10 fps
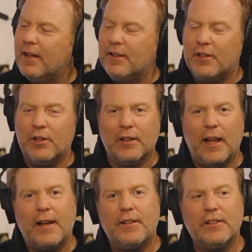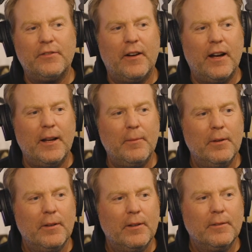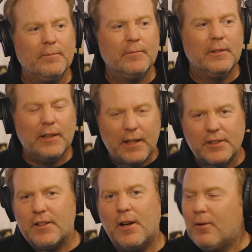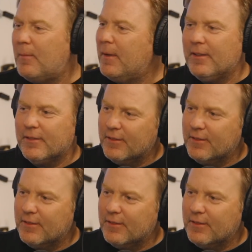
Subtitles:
Do you like this vibe? Let us know. I mean,